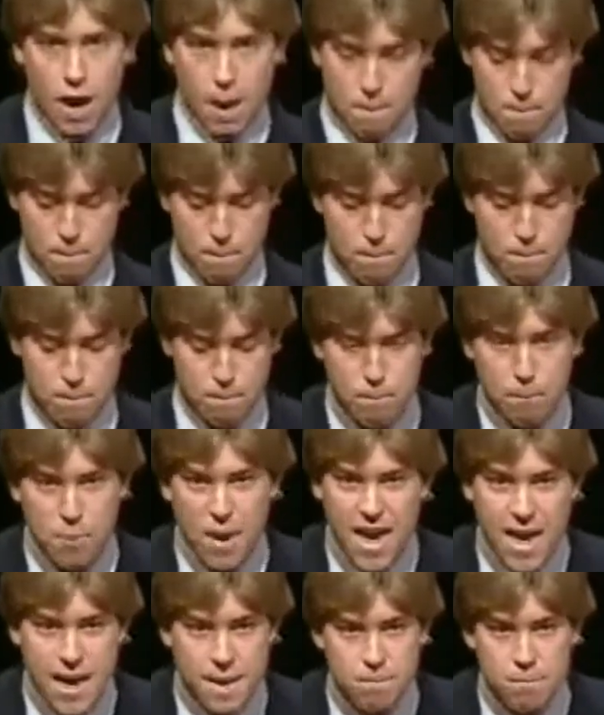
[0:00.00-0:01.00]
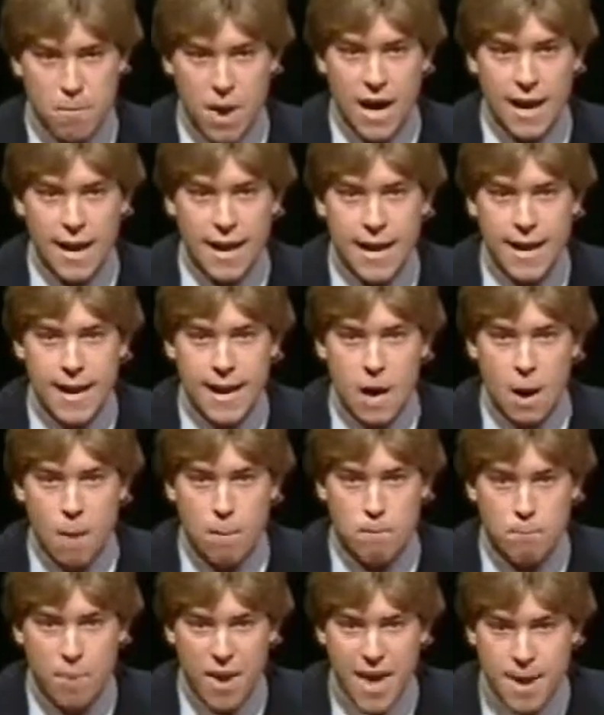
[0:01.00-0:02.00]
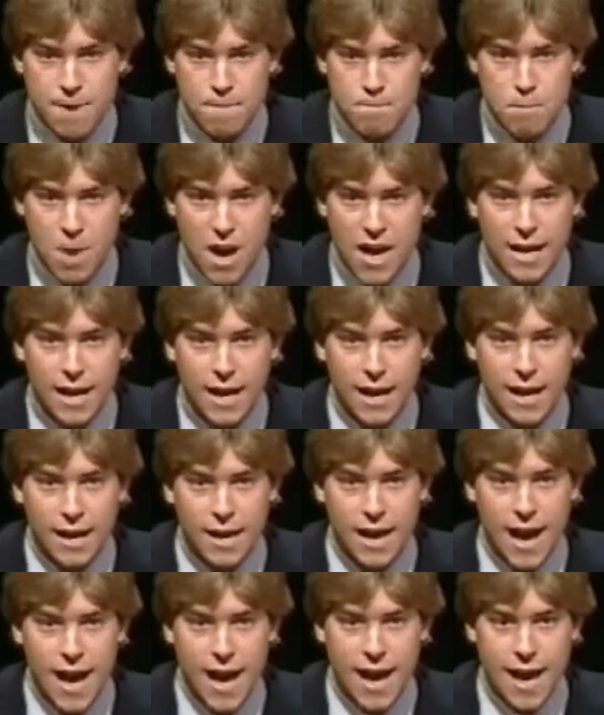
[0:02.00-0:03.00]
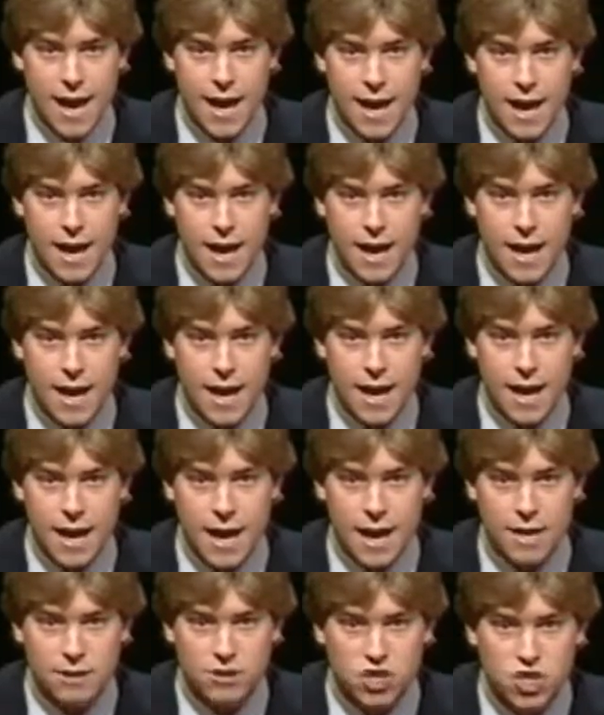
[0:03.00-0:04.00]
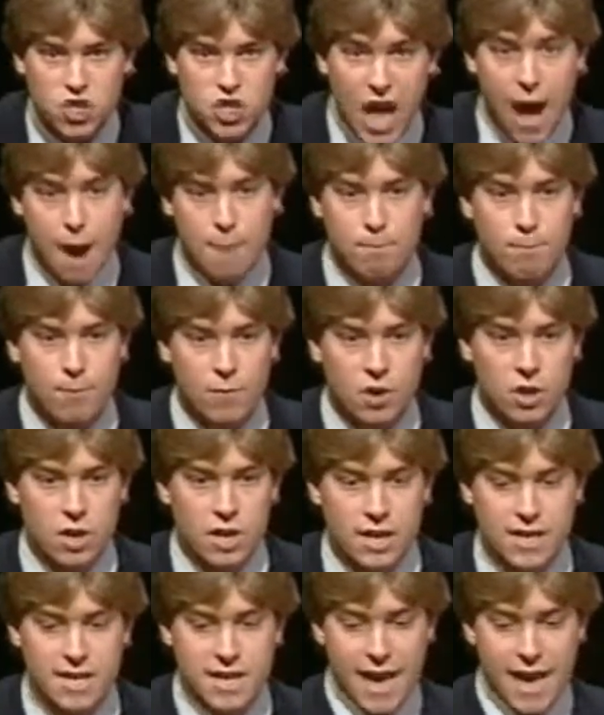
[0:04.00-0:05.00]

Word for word: a big money here. Big money. And stop. Stop at $2,000.